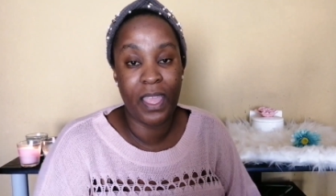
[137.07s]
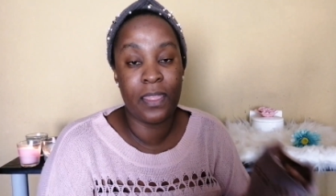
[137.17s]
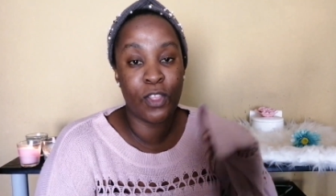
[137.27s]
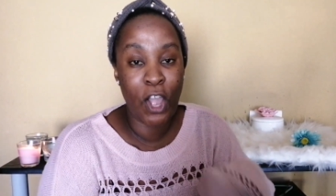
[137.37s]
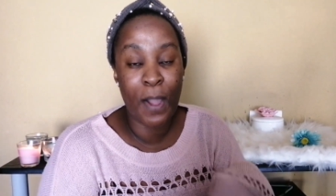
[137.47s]

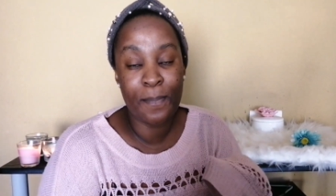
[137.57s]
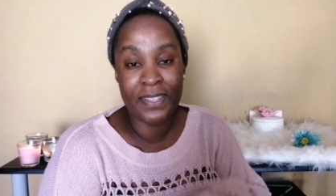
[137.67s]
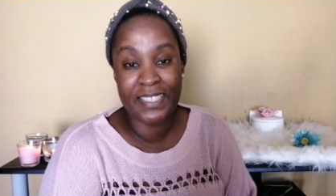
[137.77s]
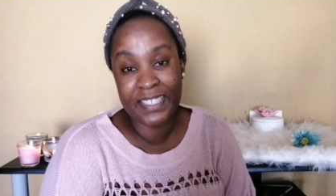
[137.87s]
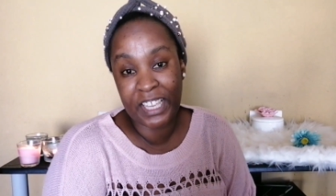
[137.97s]
in the
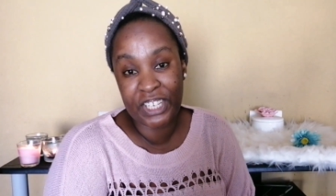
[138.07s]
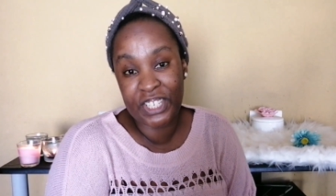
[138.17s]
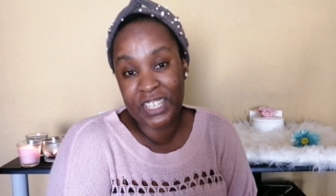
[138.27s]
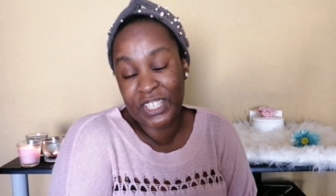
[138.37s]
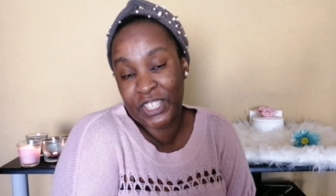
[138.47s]
comment
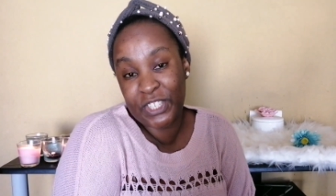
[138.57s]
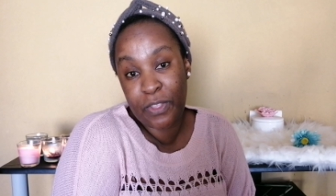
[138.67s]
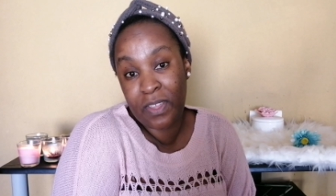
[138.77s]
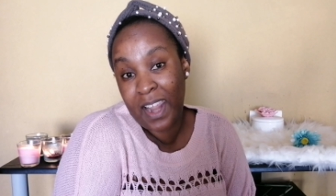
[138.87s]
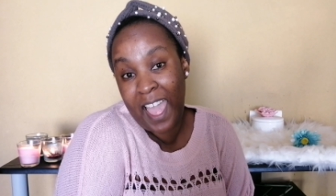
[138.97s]
section
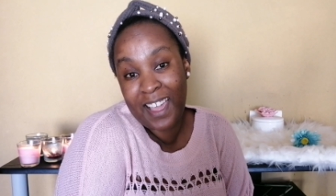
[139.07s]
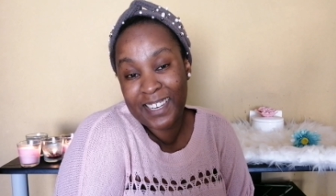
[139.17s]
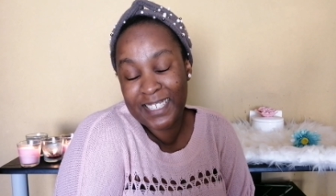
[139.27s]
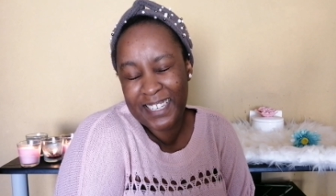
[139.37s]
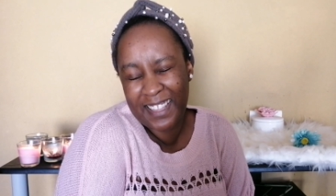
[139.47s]
so that I
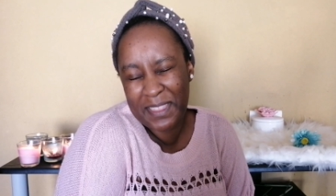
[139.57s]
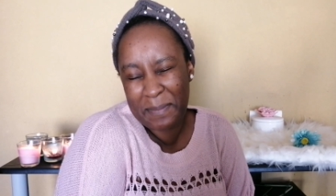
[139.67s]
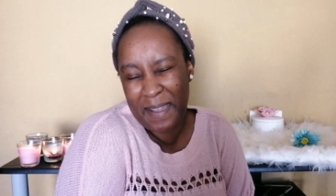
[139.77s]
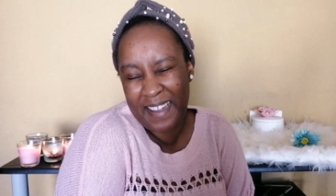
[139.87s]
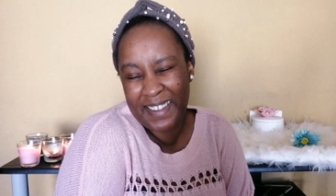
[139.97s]
could shout
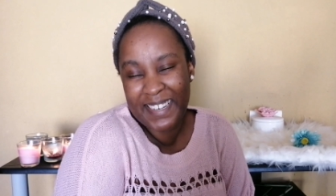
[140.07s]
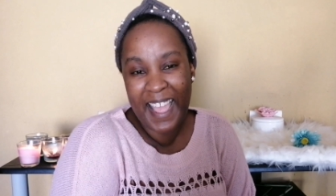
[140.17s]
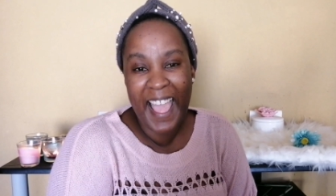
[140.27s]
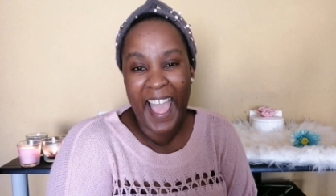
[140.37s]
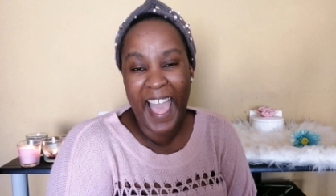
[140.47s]
them out,
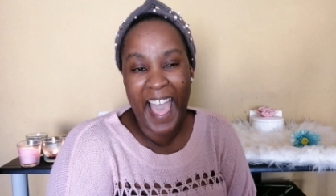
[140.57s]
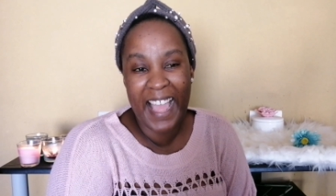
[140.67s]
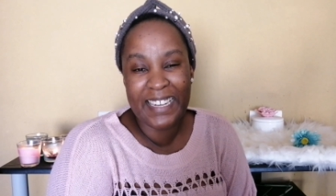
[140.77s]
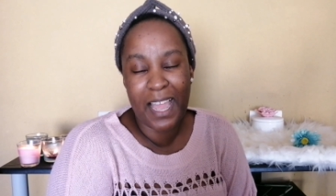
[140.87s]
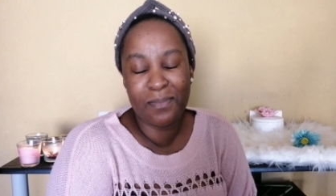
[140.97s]

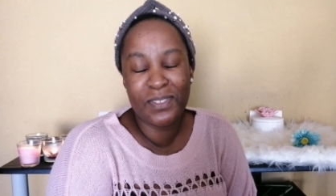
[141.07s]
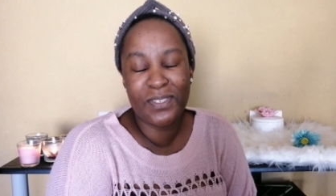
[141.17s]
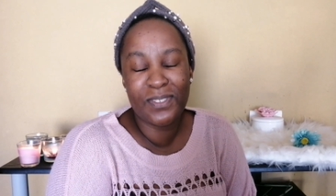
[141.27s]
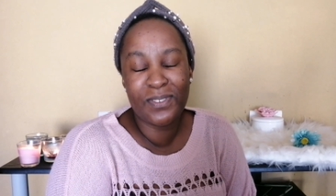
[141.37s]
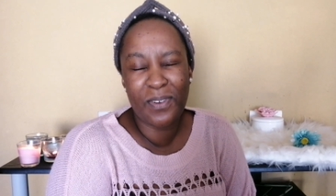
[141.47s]
and I'm
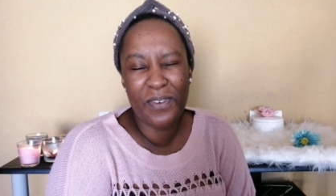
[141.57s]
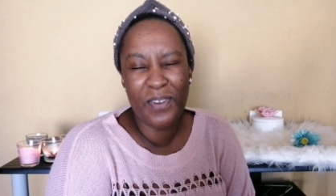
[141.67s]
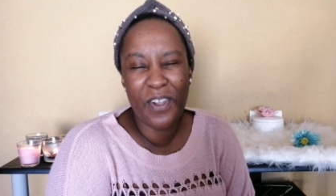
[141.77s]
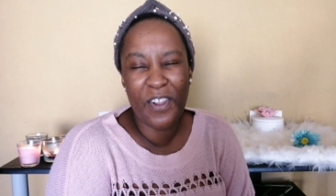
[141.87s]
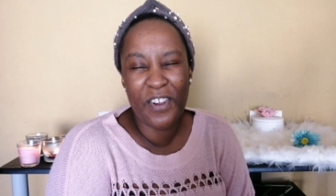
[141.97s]

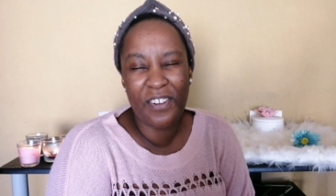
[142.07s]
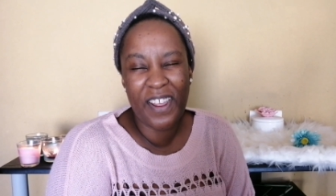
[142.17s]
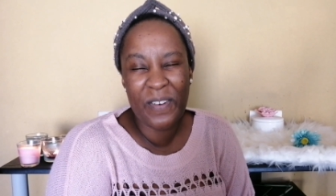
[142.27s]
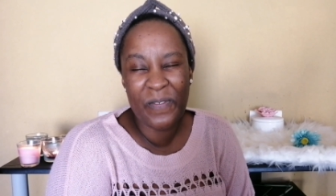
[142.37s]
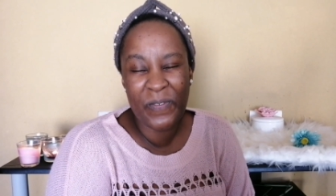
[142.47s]
so
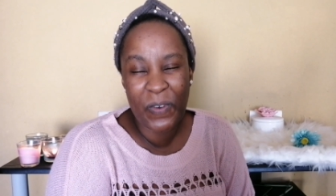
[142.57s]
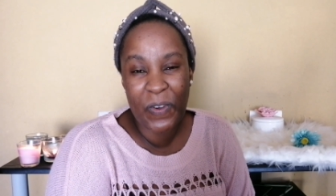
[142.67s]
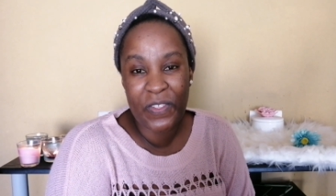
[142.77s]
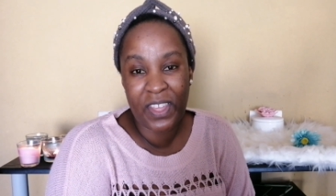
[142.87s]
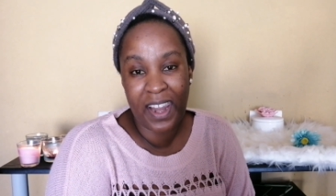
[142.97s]

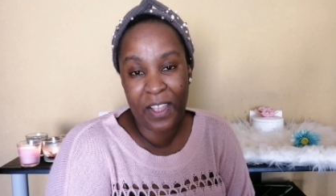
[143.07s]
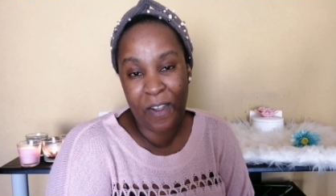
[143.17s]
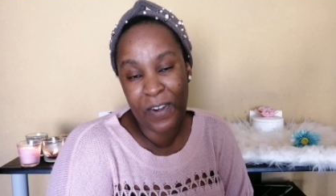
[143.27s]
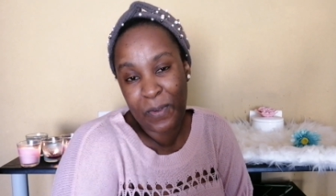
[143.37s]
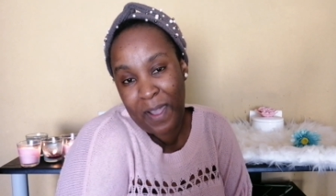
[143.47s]
grateful that I
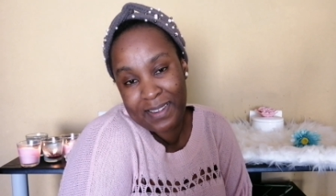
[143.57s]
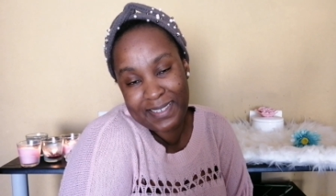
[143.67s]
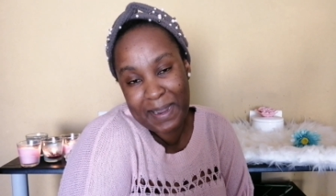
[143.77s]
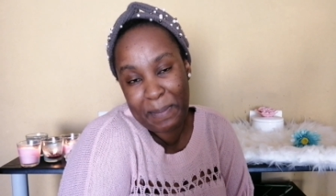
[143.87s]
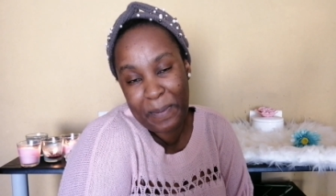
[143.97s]
got
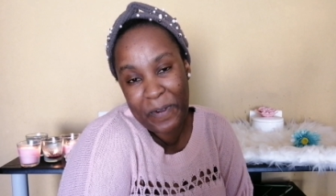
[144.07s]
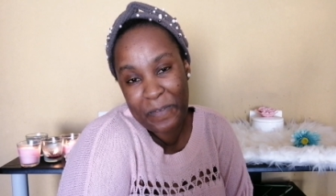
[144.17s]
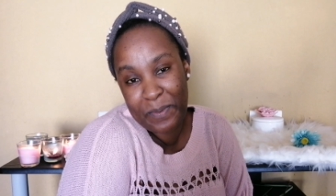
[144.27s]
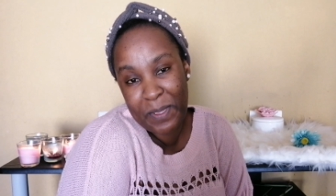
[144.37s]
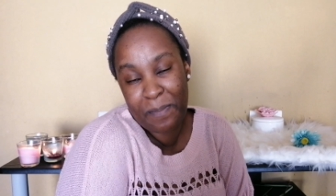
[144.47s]
quite a number
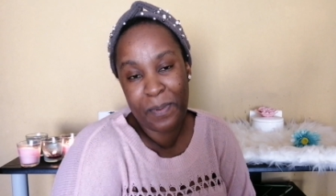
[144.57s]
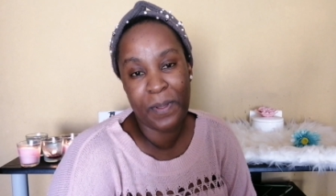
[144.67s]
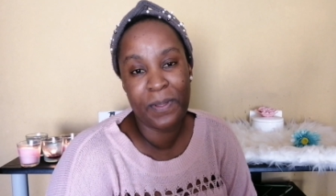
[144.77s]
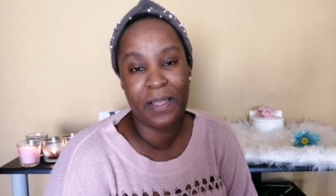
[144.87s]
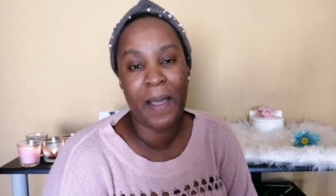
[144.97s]
of
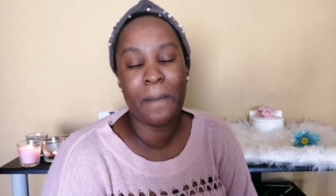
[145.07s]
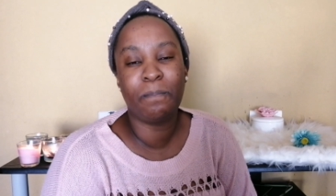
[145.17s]
people